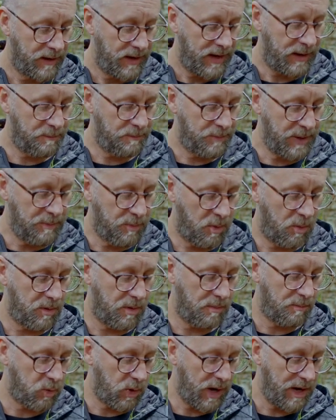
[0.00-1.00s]
and people
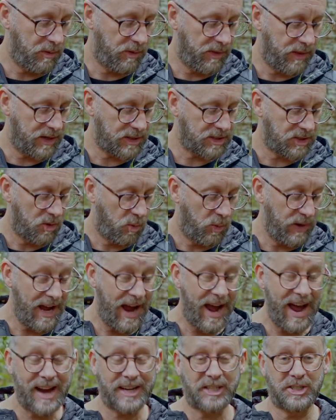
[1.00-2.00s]
can pray with us, we
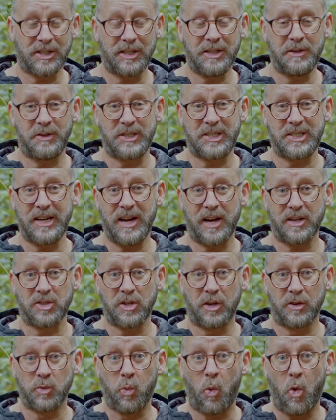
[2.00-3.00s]
actually see
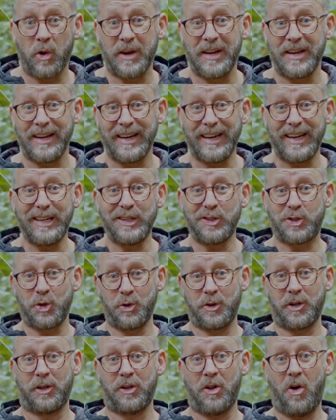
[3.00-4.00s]
ourselves walking into
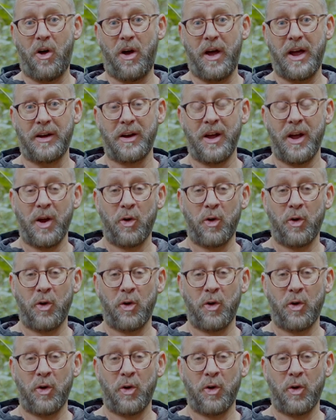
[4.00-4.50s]
the light